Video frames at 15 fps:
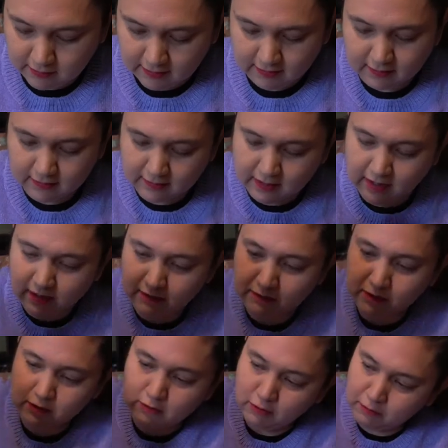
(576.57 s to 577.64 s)
this is kind of
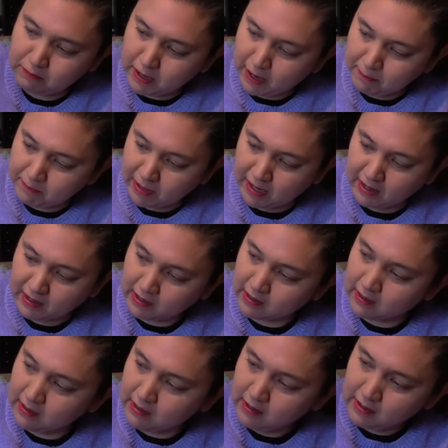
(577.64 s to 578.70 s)
a cool backpack.
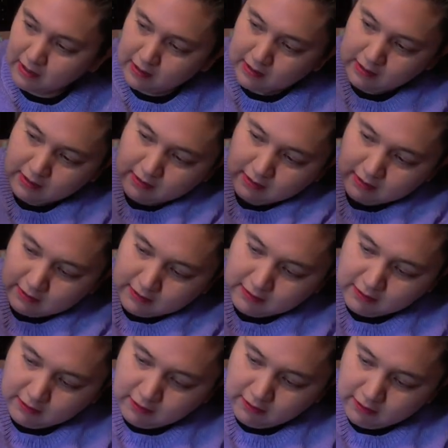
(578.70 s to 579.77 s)

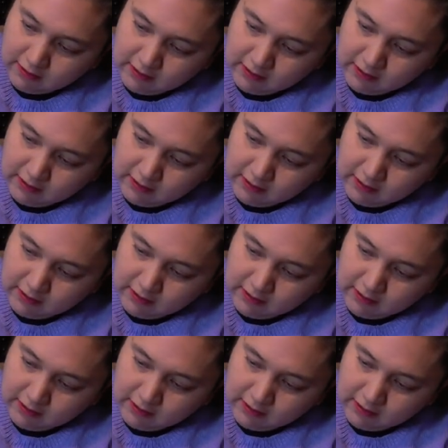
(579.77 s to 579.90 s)
So